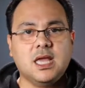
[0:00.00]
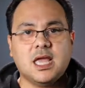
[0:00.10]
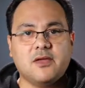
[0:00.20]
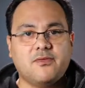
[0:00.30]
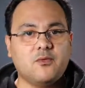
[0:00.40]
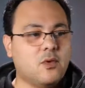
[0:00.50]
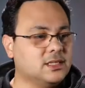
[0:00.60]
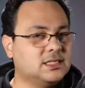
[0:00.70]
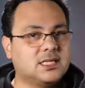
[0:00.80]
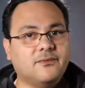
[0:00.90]
If he
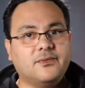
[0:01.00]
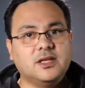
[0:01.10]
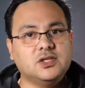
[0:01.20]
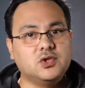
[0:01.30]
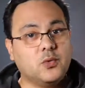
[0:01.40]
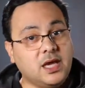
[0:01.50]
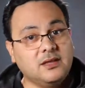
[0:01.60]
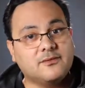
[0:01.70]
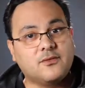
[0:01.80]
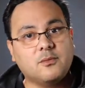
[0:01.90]
wants something to
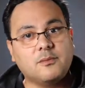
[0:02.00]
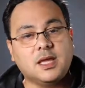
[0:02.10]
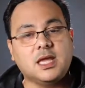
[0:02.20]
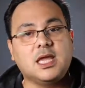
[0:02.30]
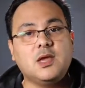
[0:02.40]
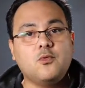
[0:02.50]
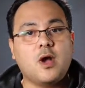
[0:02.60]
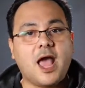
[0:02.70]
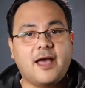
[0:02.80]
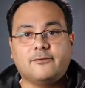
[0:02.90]
eat from me, he will
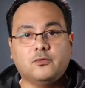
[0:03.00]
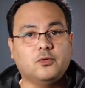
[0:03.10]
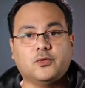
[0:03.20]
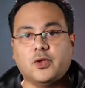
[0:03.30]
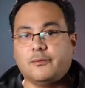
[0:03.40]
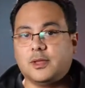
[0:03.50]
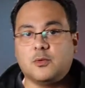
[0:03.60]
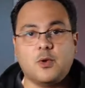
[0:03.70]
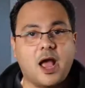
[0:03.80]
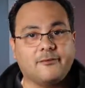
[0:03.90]
have to do something.
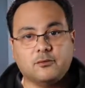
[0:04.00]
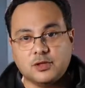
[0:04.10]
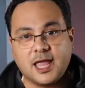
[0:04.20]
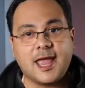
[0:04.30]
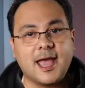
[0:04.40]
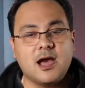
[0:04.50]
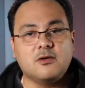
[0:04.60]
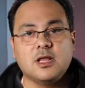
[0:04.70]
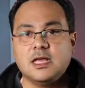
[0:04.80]
He will have to down,